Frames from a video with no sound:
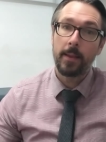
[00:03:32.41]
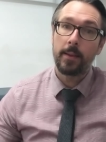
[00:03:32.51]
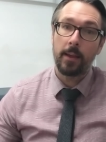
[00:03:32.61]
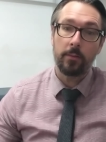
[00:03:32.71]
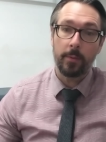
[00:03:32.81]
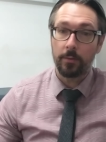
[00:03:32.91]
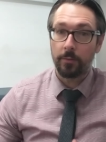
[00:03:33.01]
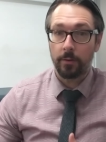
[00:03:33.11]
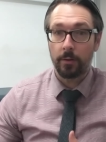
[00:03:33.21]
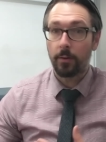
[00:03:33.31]
Heavy metals
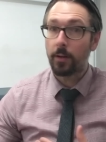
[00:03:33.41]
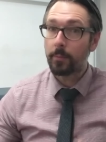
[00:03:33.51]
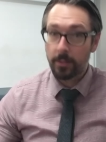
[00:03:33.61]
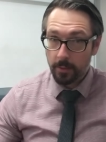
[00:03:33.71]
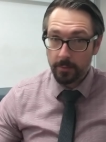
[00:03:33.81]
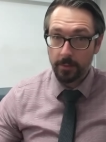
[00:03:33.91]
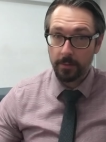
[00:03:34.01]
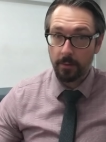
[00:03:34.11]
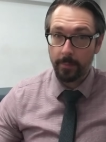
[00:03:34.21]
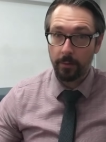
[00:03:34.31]
are incredibly toxic to
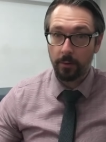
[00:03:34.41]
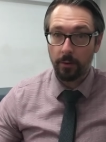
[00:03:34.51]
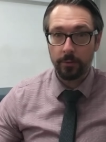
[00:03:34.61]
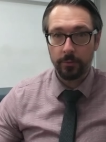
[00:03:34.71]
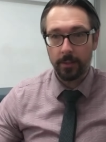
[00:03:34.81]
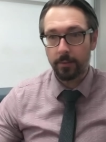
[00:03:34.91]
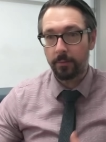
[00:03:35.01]
the mitochondria,